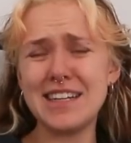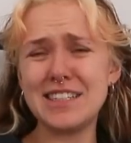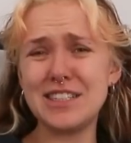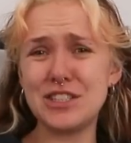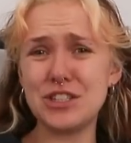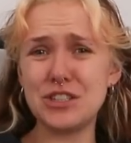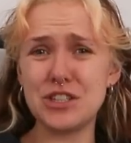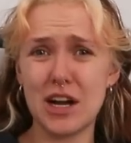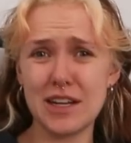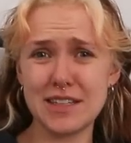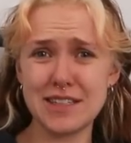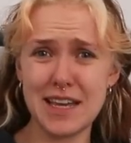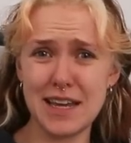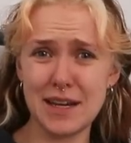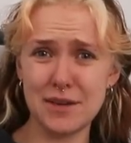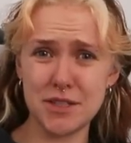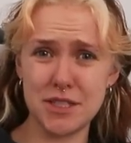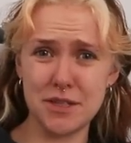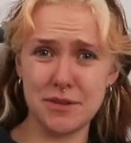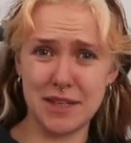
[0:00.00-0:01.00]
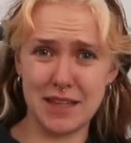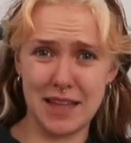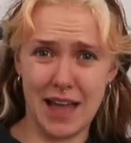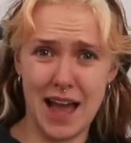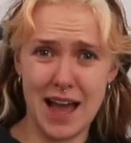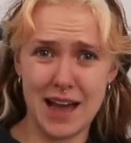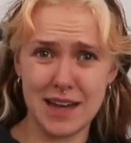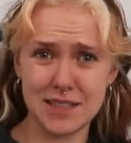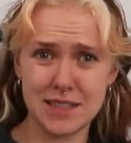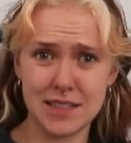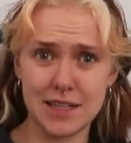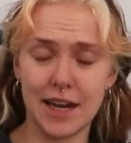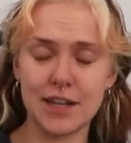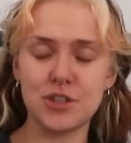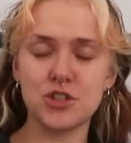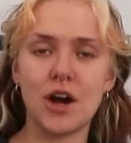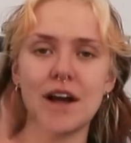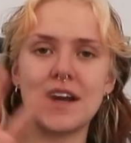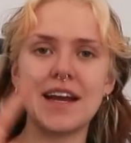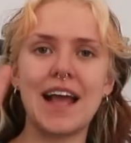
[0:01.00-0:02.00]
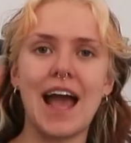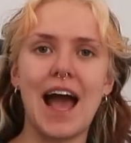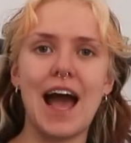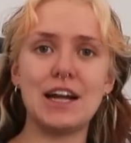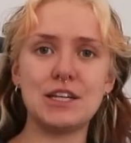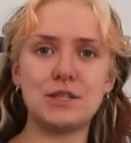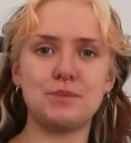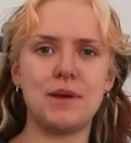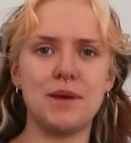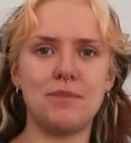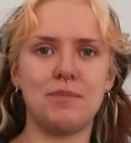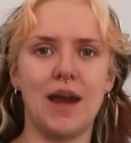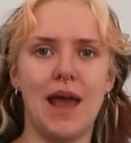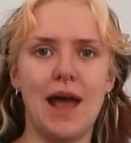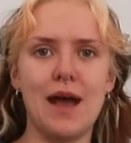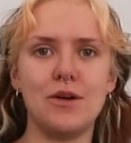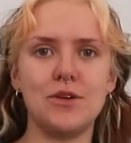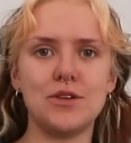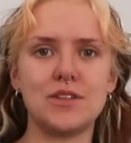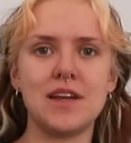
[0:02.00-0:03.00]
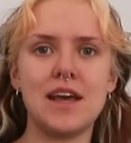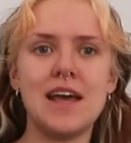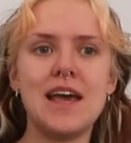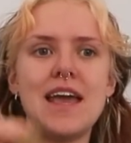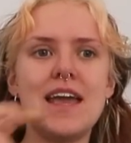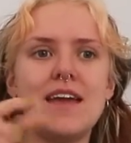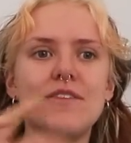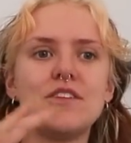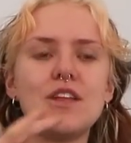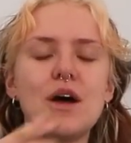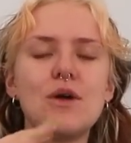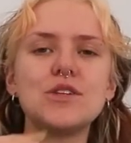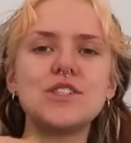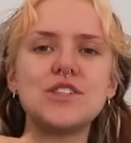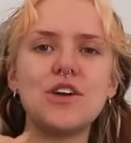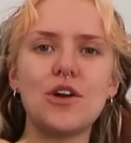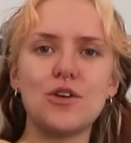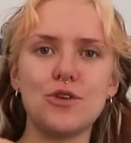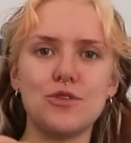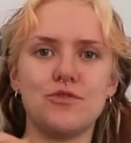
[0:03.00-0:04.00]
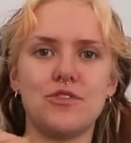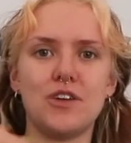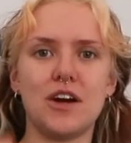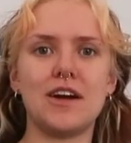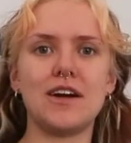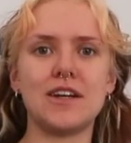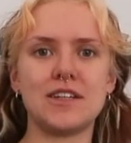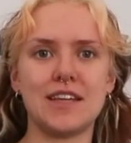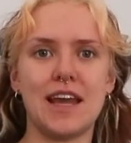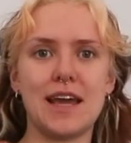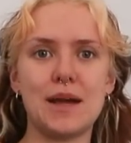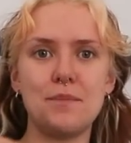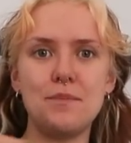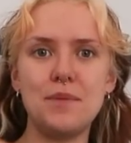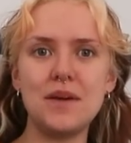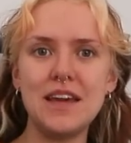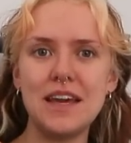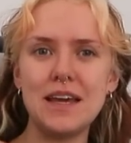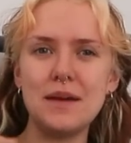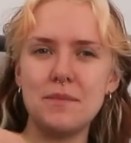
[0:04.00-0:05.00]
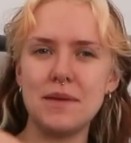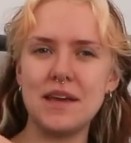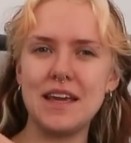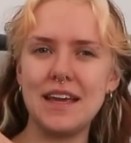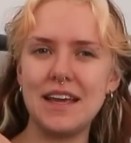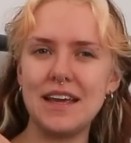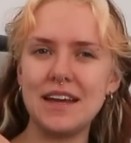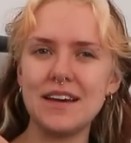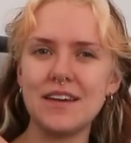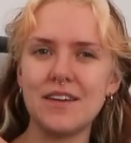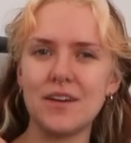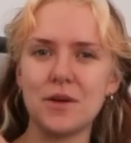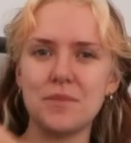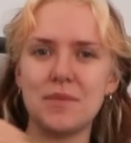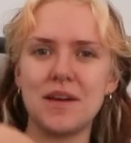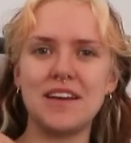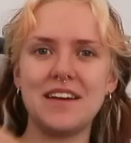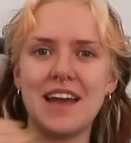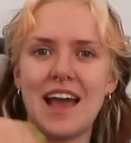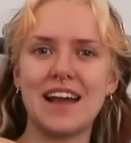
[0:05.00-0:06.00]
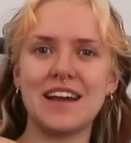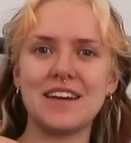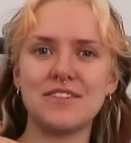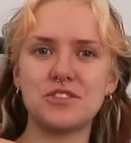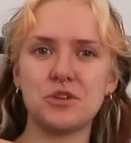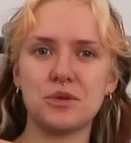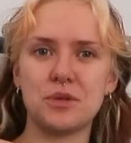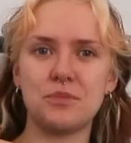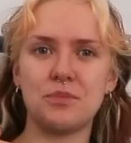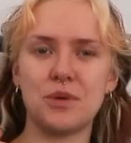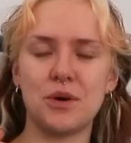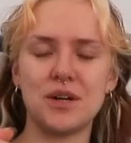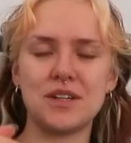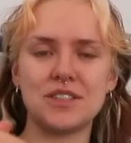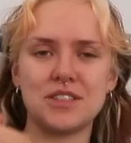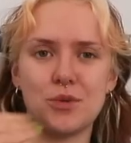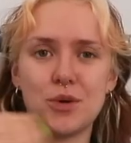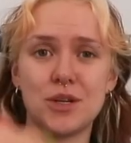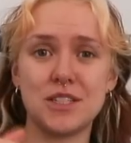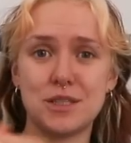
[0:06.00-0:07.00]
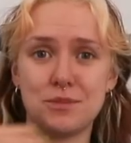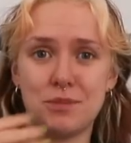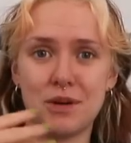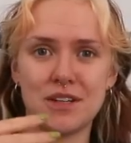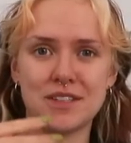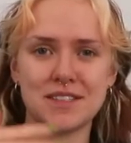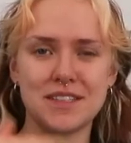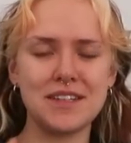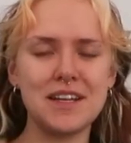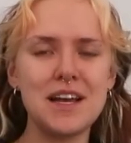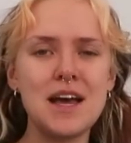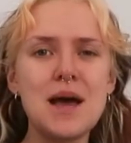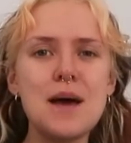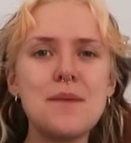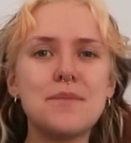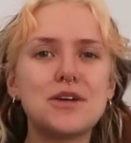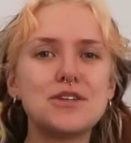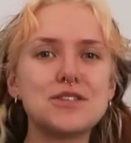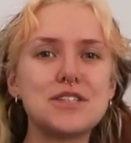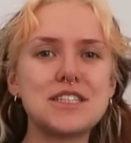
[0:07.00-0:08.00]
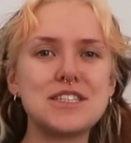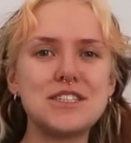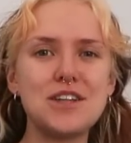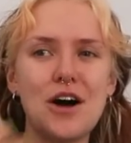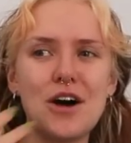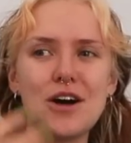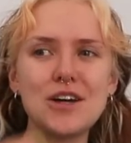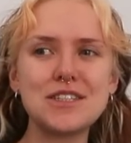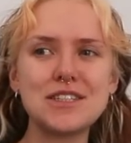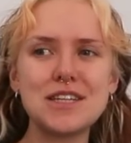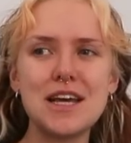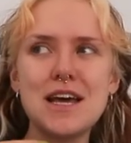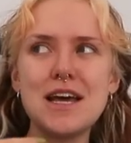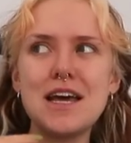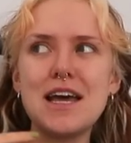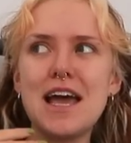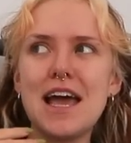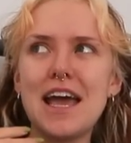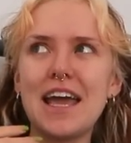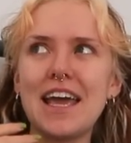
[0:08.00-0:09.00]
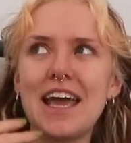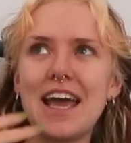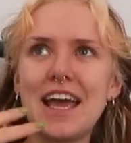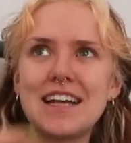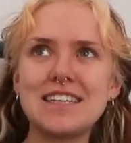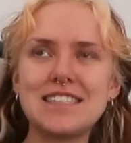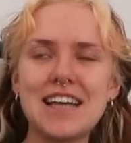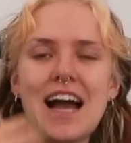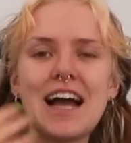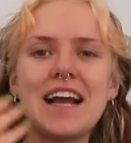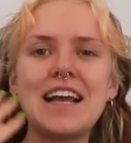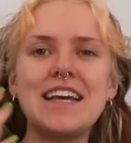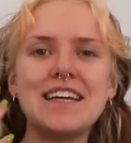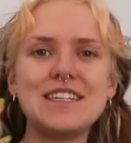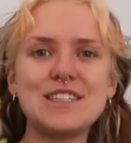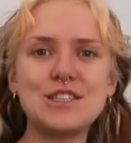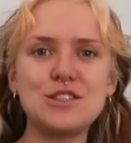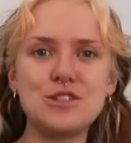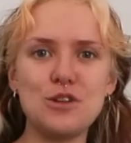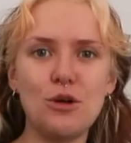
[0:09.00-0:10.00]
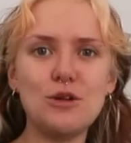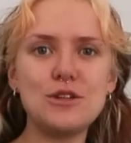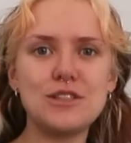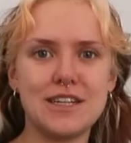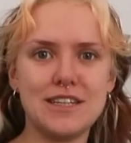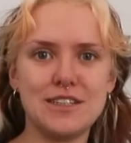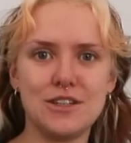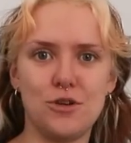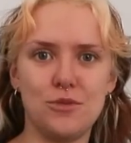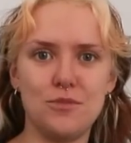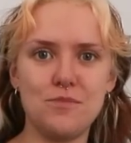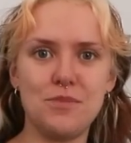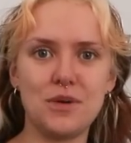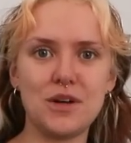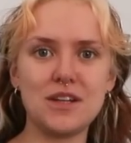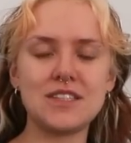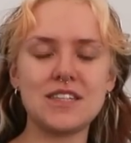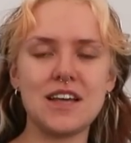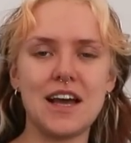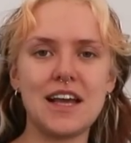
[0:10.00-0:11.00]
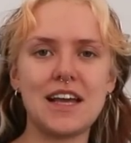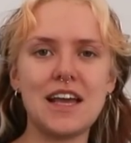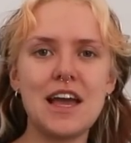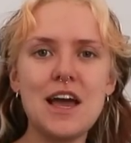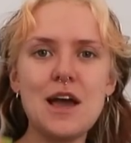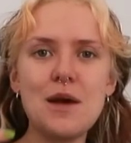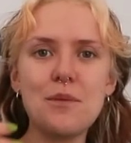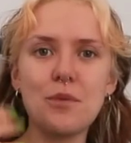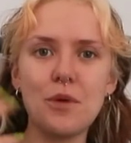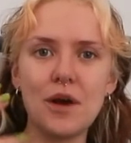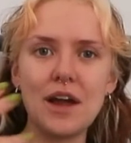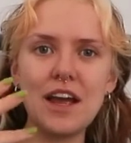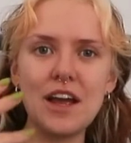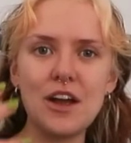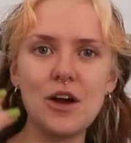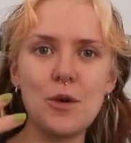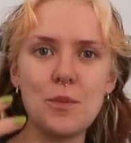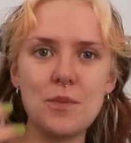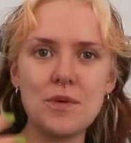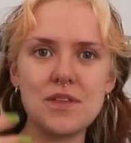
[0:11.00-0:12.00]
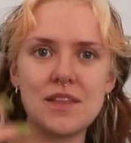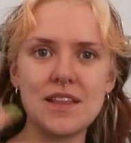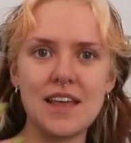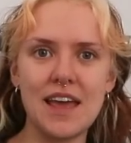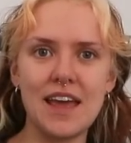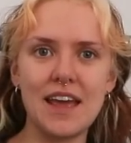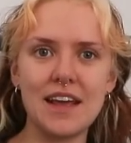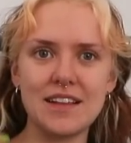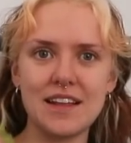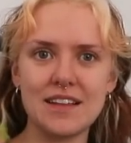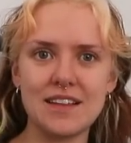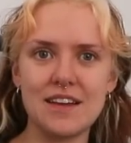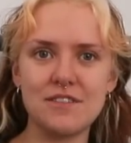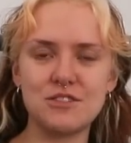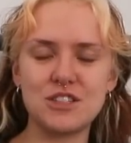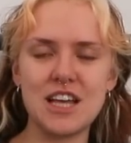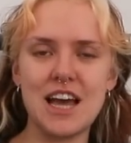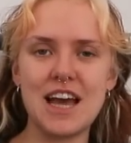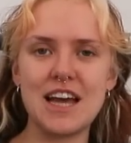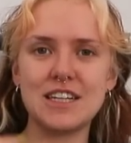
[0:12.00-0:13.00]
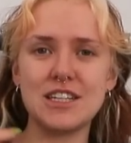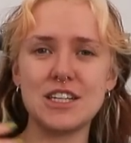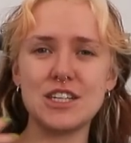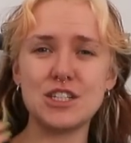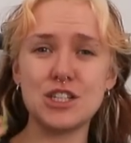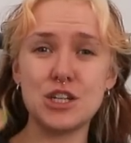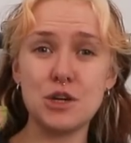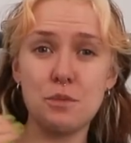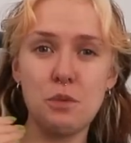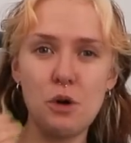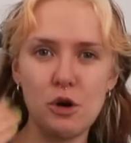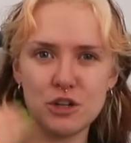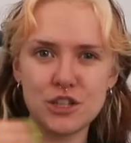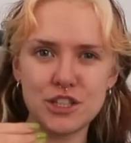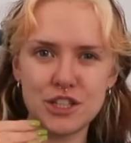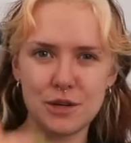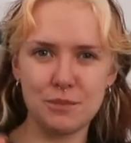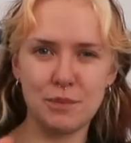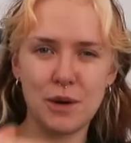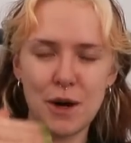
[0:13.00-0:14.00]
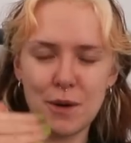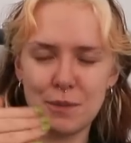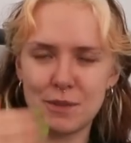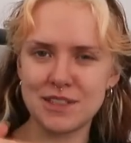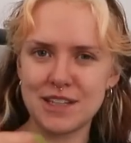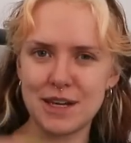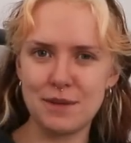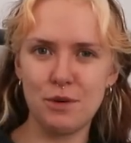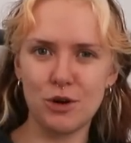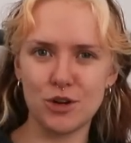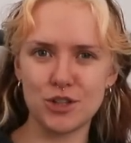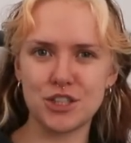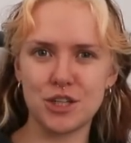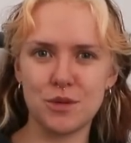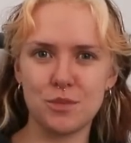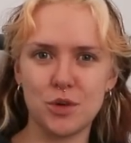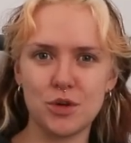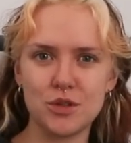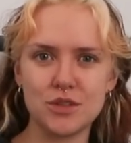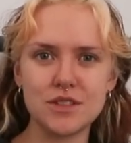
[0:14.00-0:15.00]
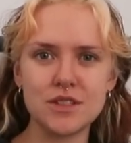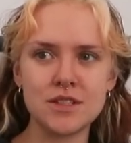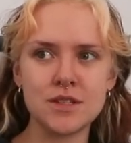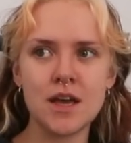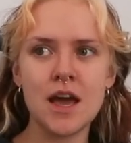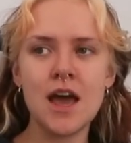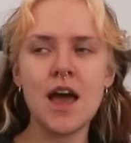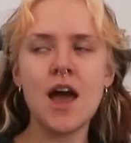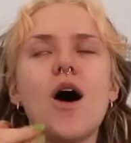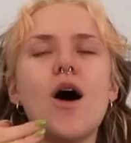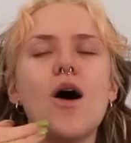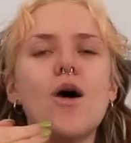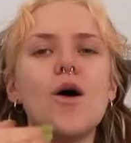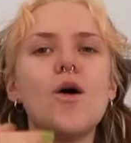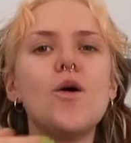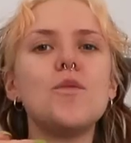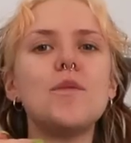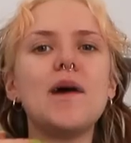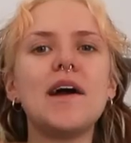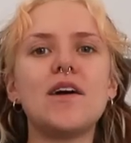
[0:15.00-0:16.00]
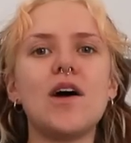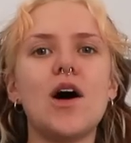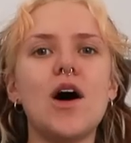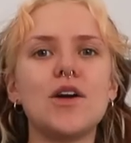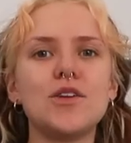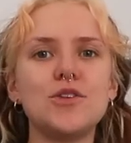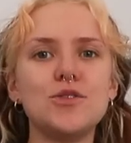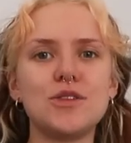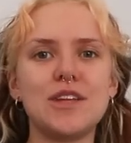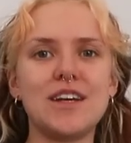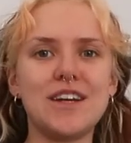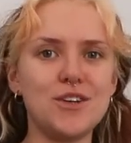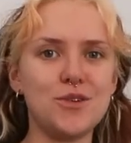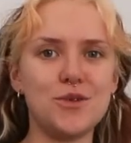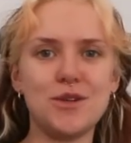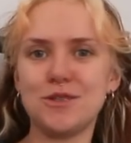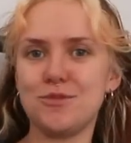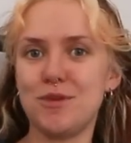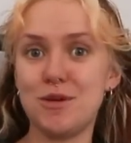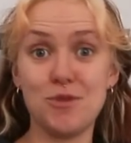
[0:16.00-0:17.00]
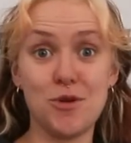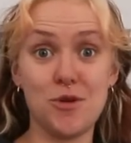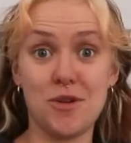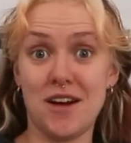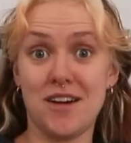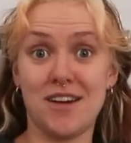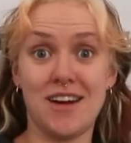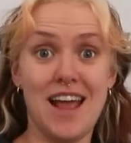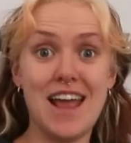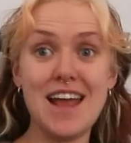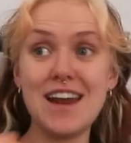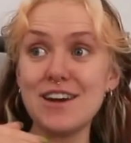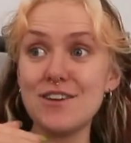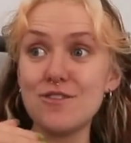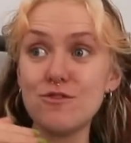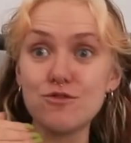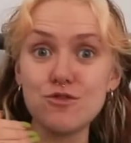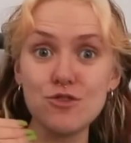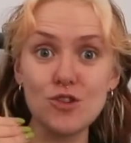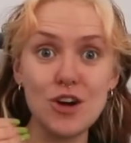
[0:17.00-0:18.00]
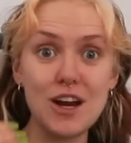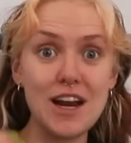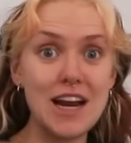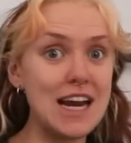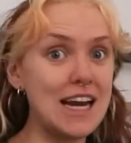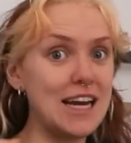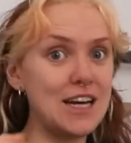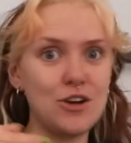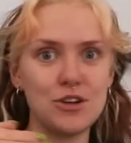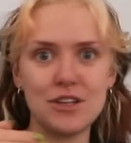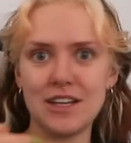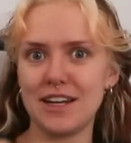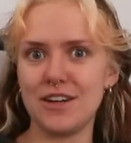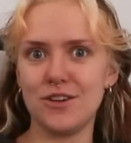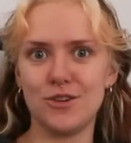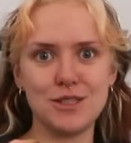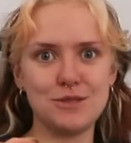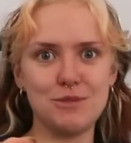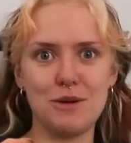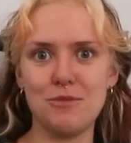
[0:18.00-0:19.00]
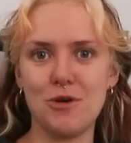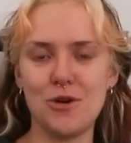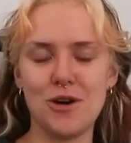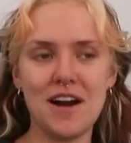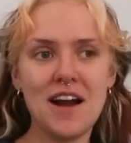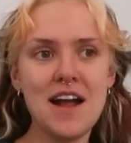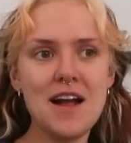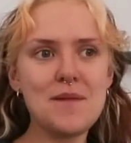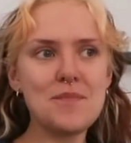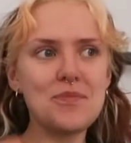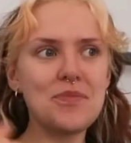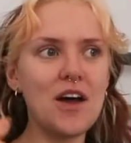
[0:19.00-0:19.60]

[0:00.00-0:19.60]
did you not say you were doing that? You're like trying to catch people out, even though it's not overt, like being mean or being negative towards the person, because it's not exactly insulting them, but it's like bringing up a thing that they've said to purposely push their buttons. Oh my god, nothing annoys me more. Nothing annoys me more.